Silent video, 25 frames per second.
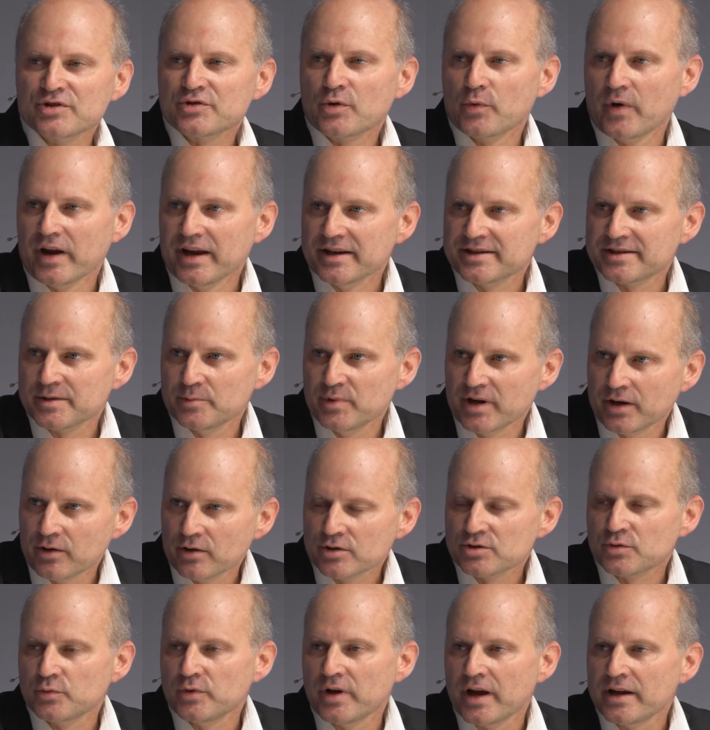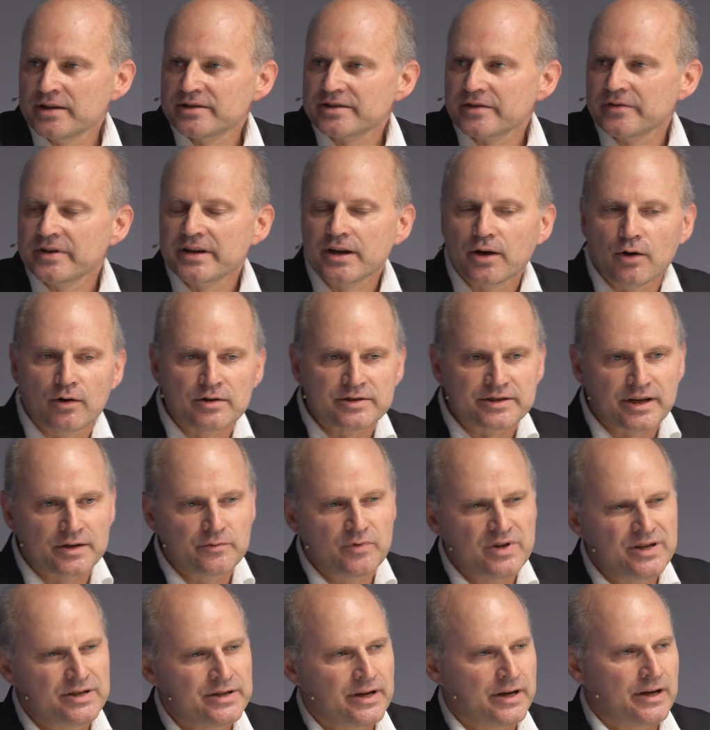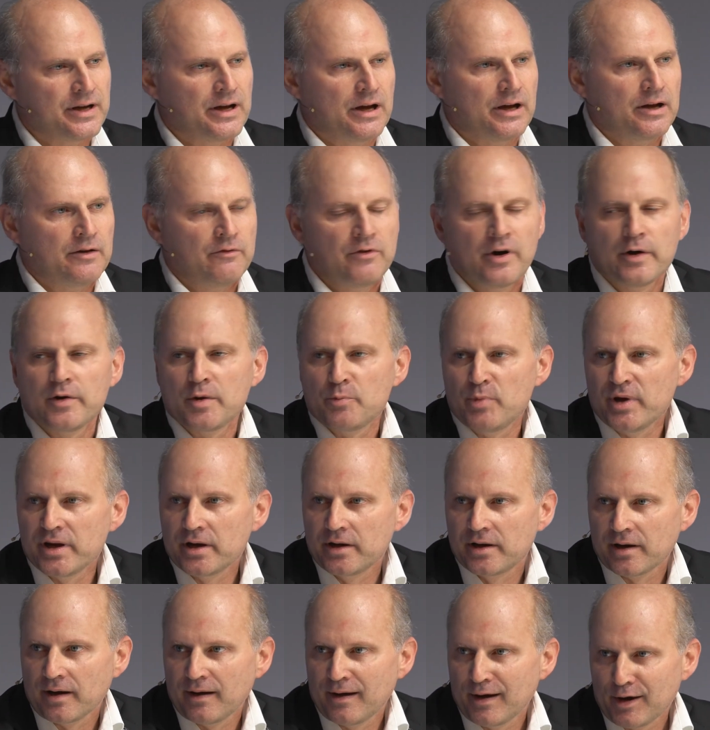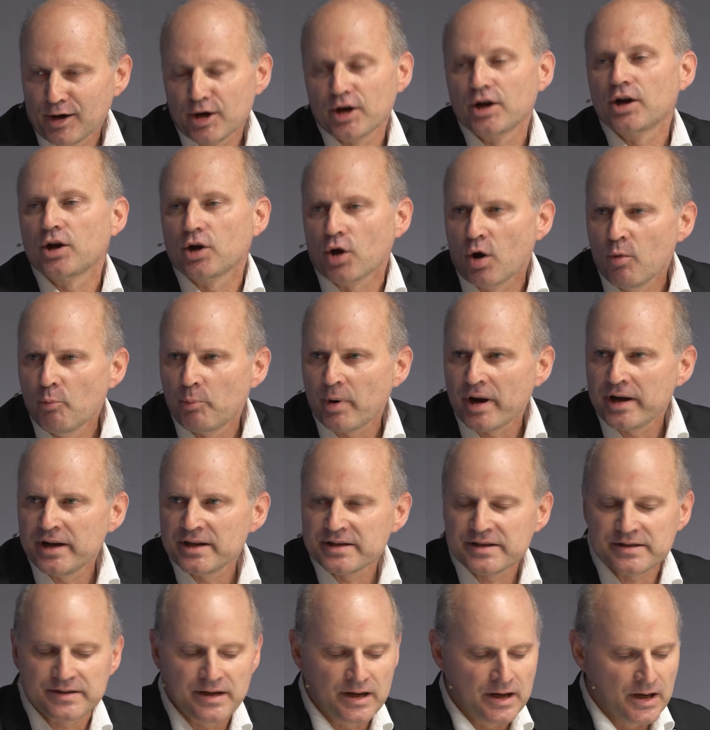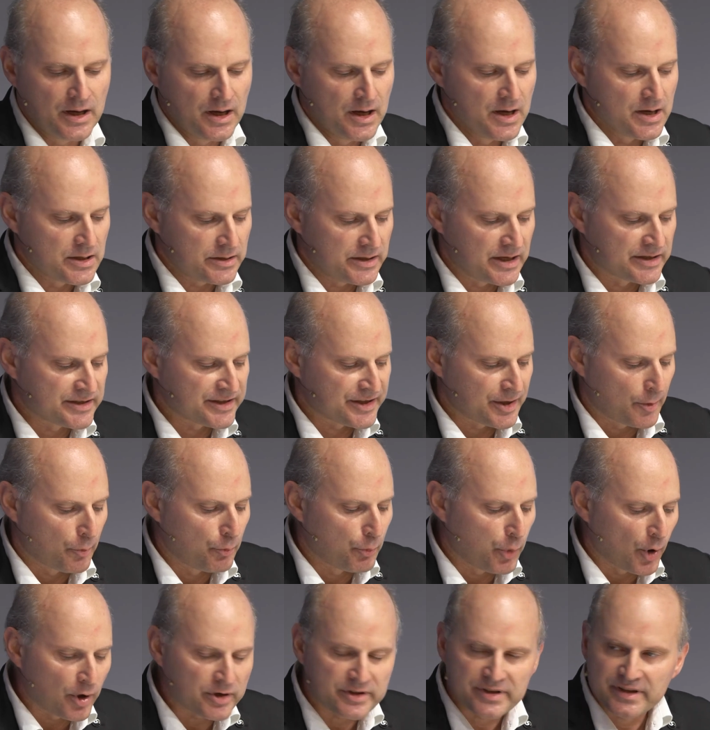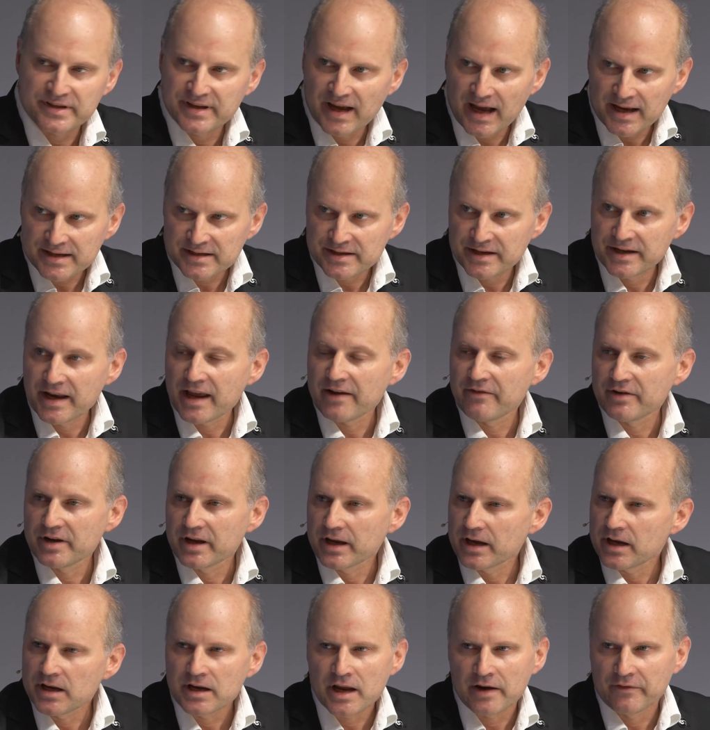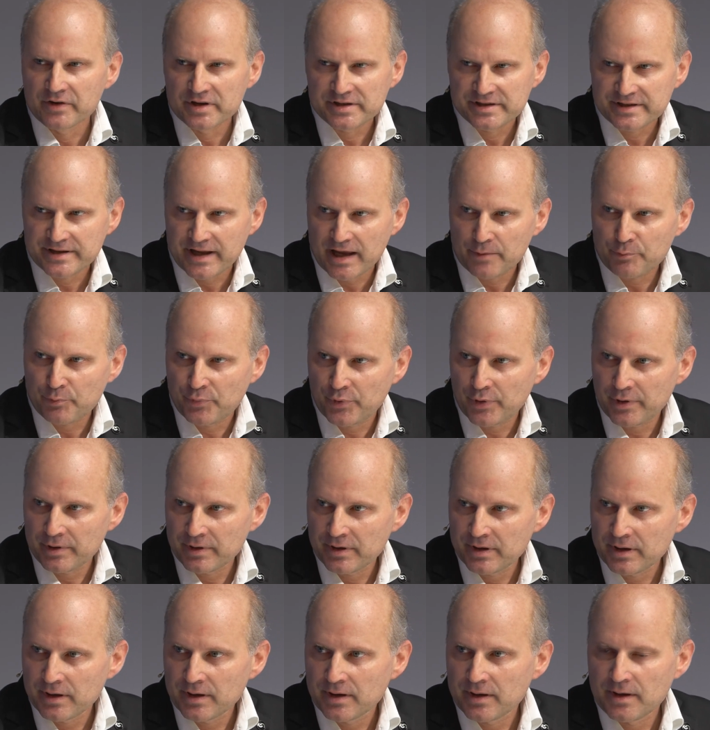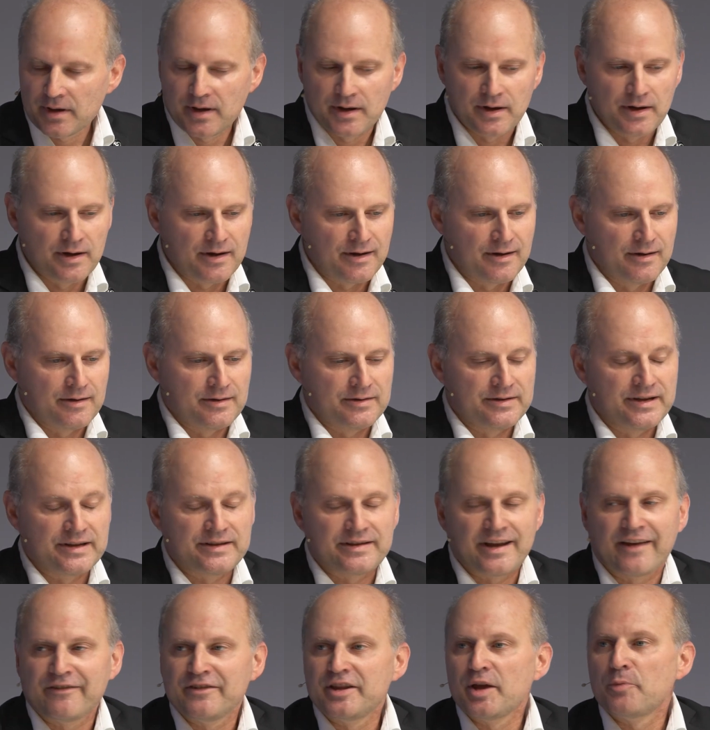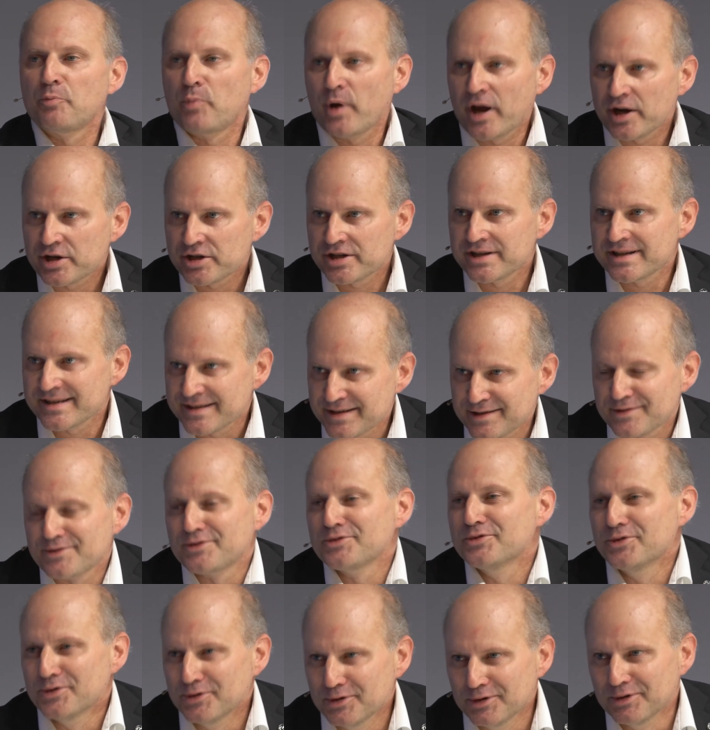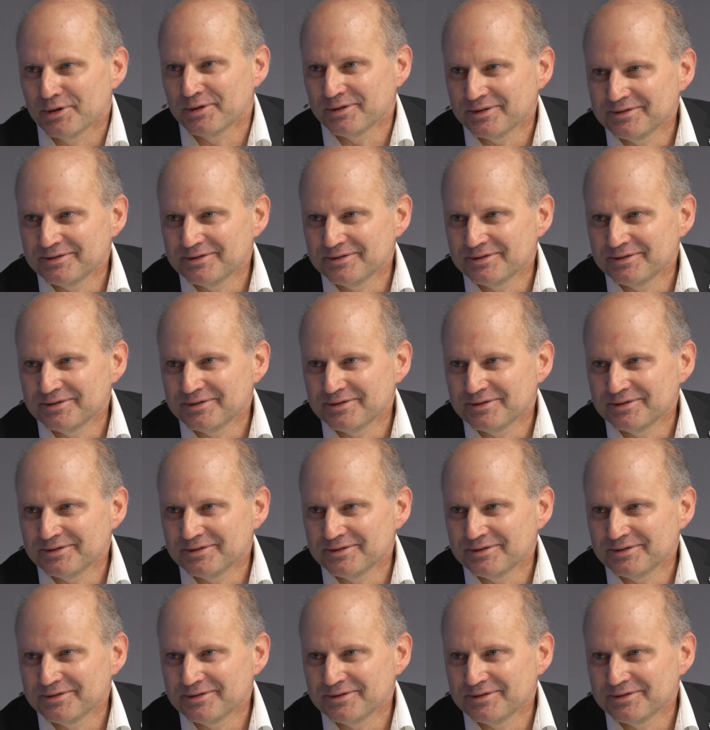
great because we entered in contact with very big companies that supported us in every step, that have the patience to